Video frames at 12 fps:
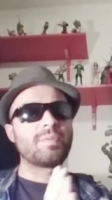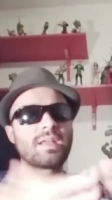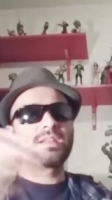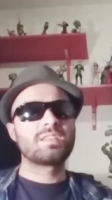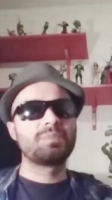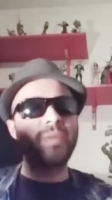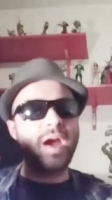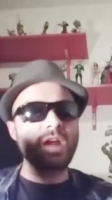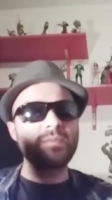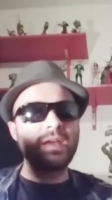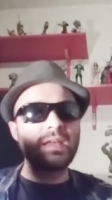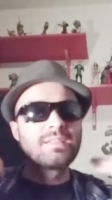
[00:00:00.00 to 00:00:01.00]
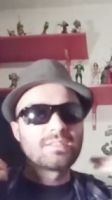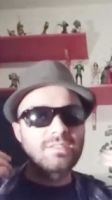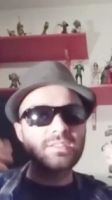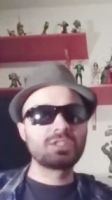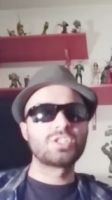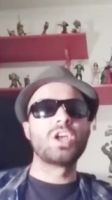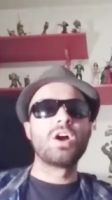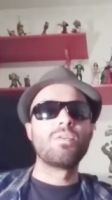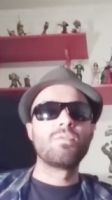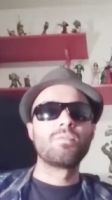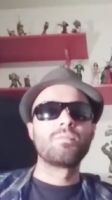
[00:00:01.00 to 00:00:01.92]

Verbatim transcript: that inspired me to do this show.